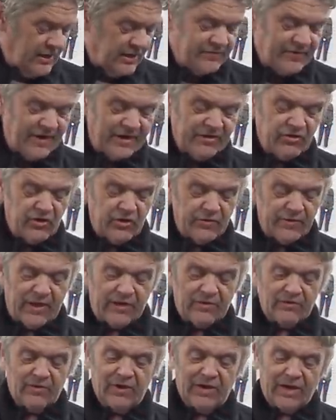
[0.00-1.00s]
If I turn
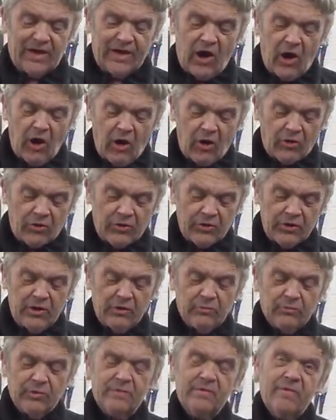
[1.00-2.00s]
that relay on,
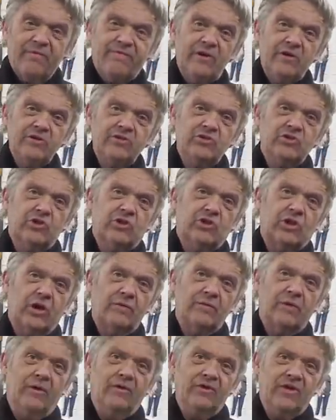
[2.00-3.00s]
we reverse the
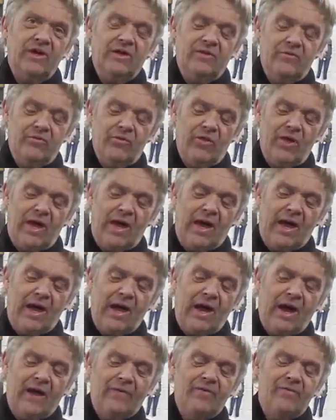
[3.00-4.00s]
current in
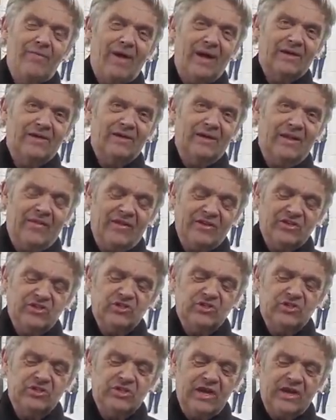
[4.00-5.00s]
there and the magnet, this
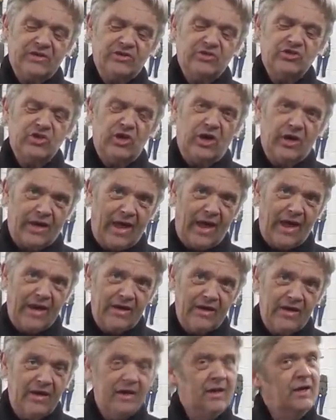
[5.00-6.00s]
sticks
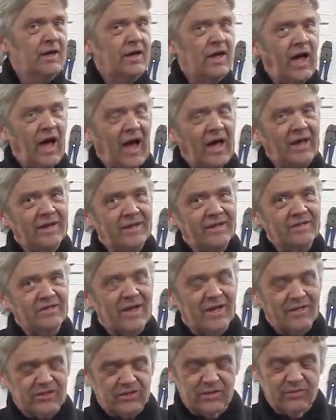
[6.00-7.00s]
again, and it's
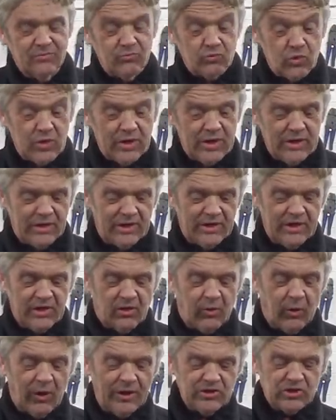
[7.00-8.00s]
actually really
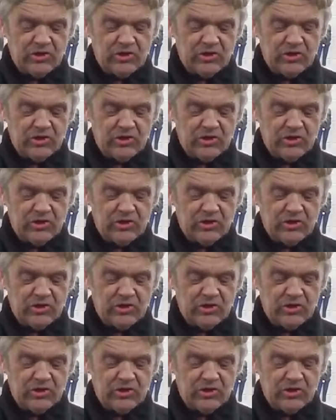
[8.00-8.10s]
quite